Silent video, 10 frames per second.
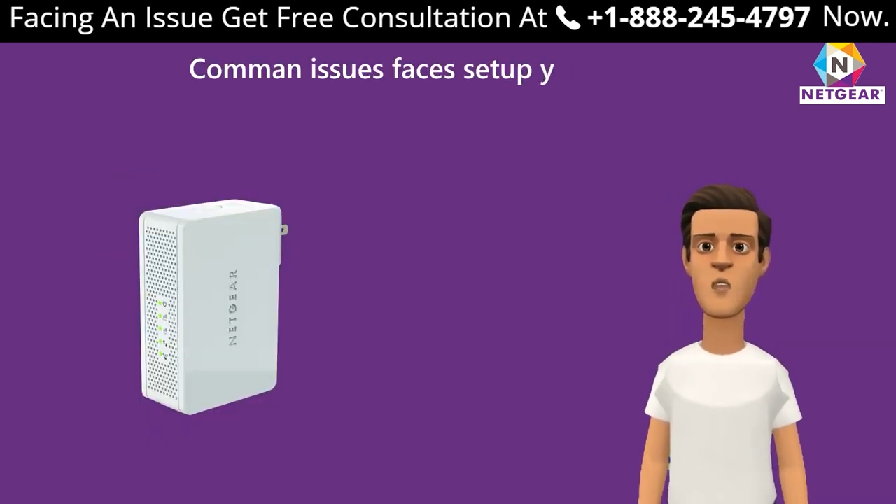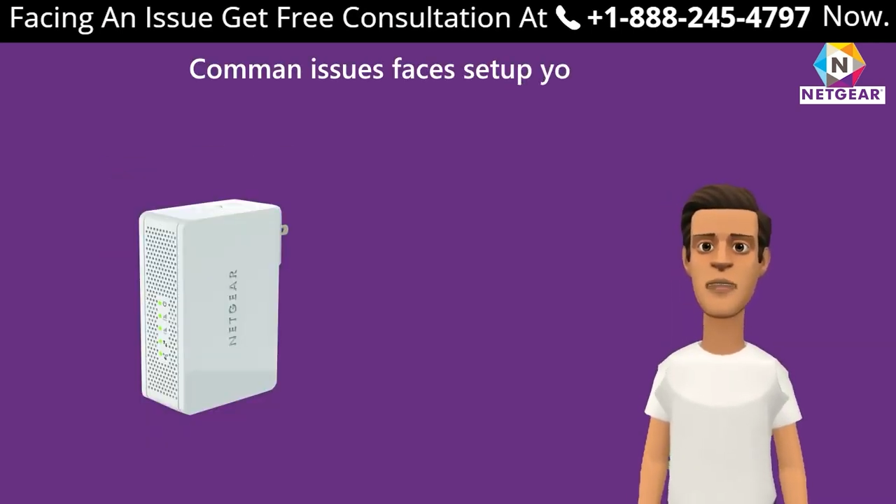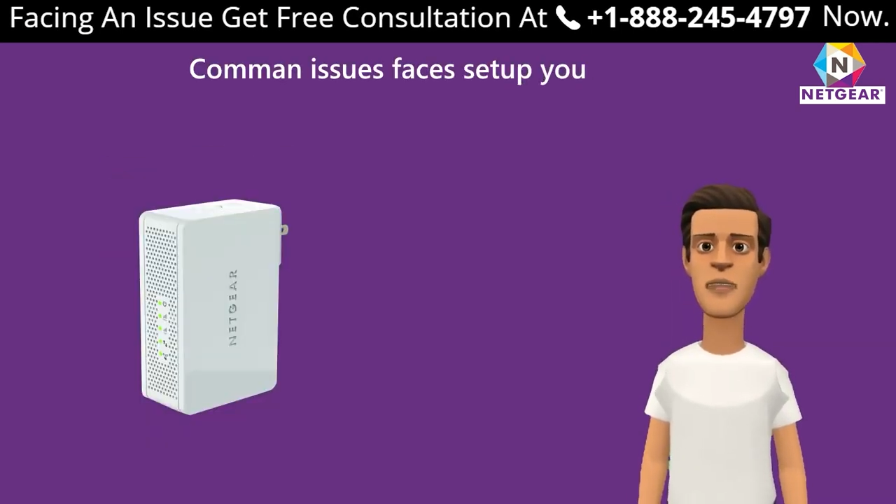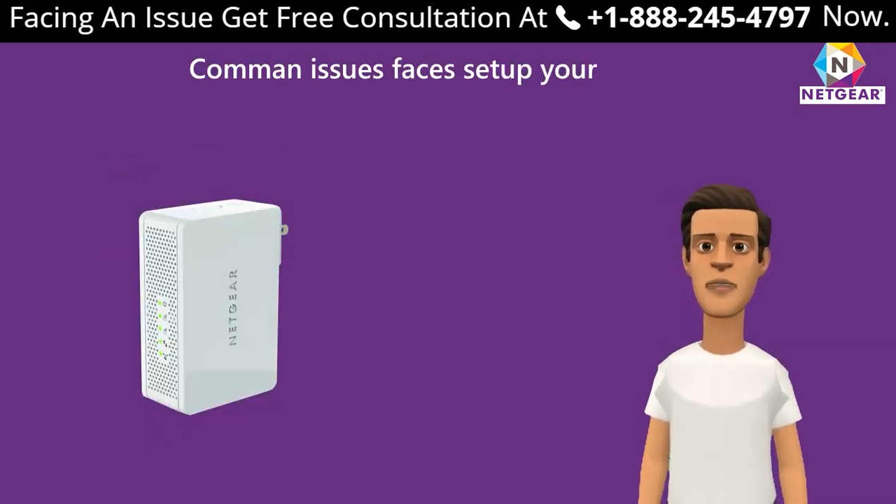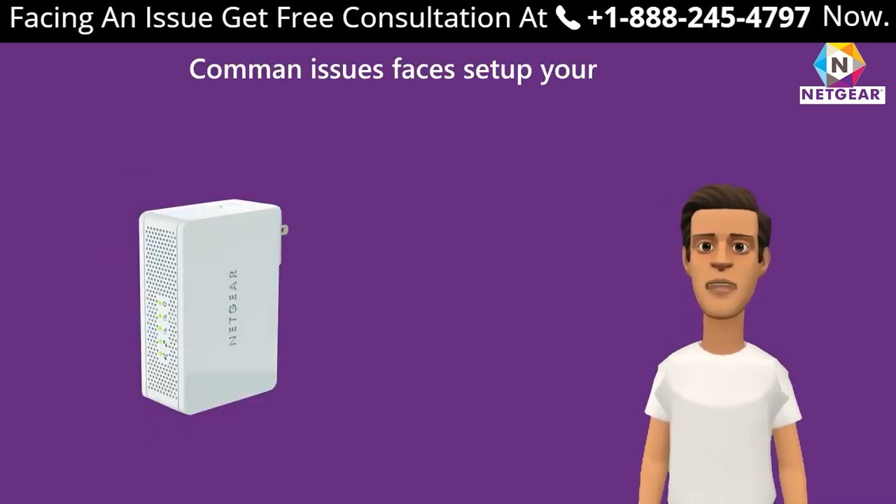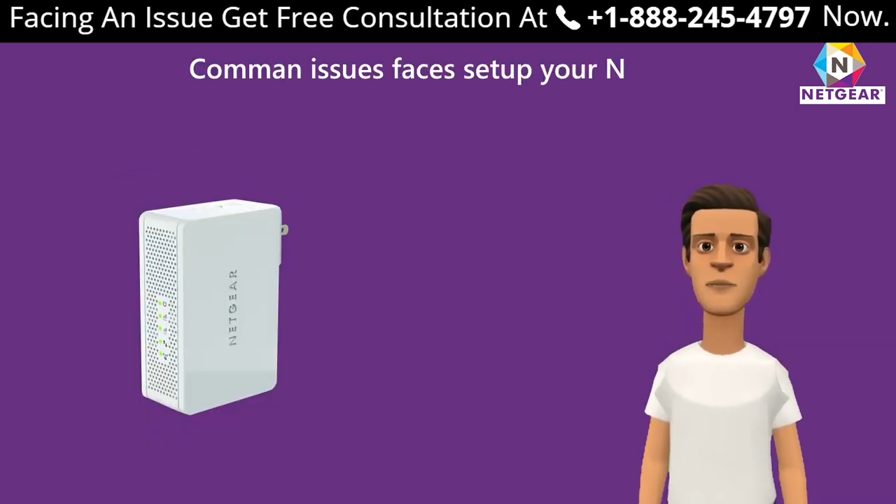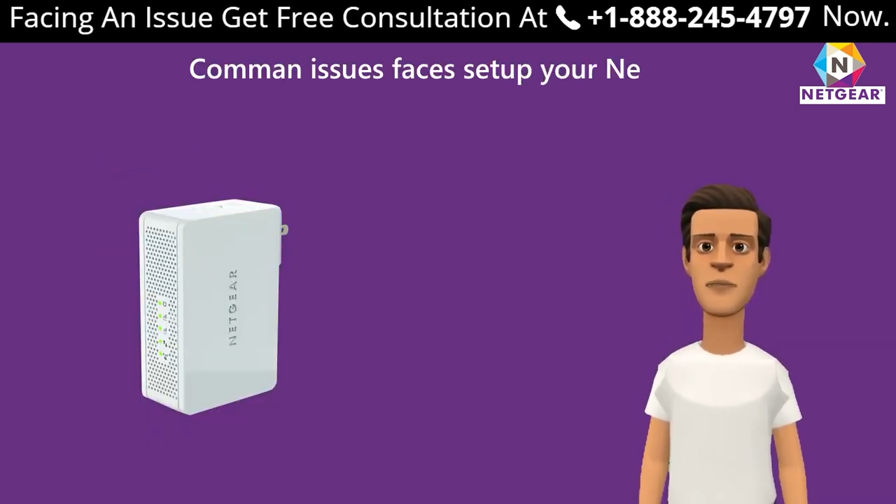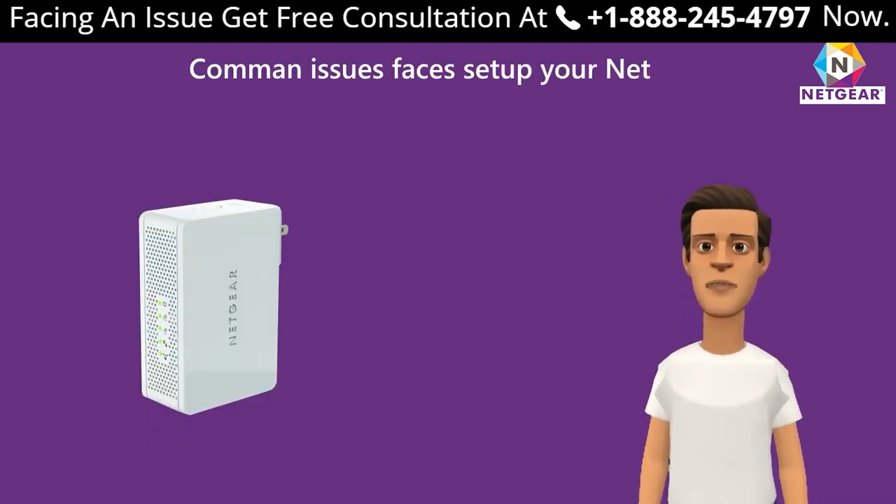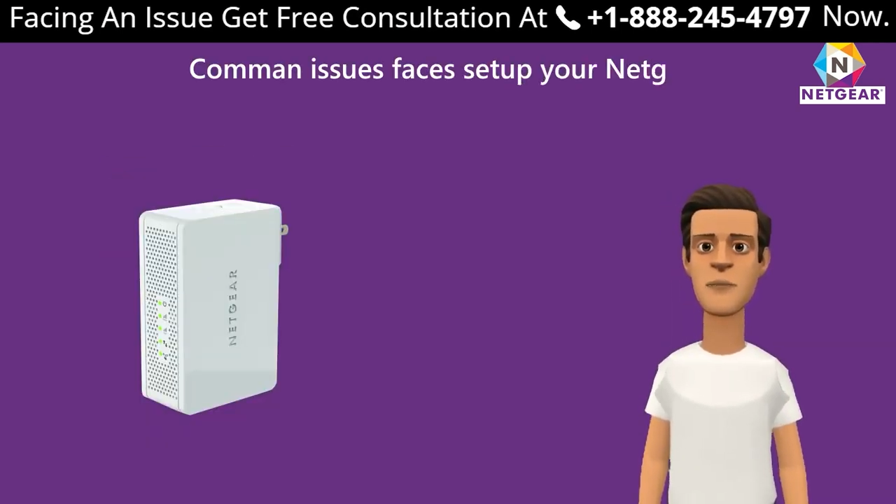Your Netgear